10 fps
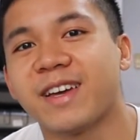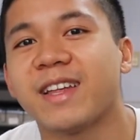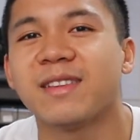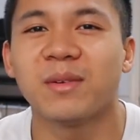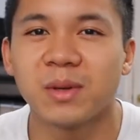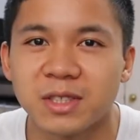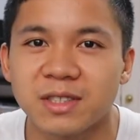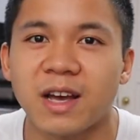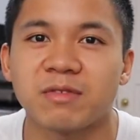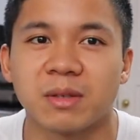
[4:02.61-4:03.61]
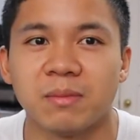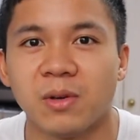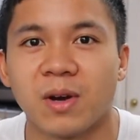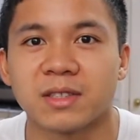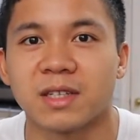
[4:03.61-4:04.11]
And then we'll just have some
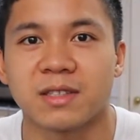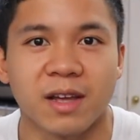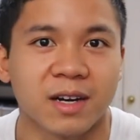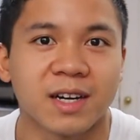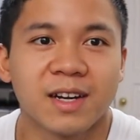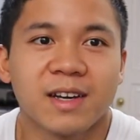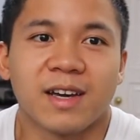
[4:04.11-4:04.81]
nuances there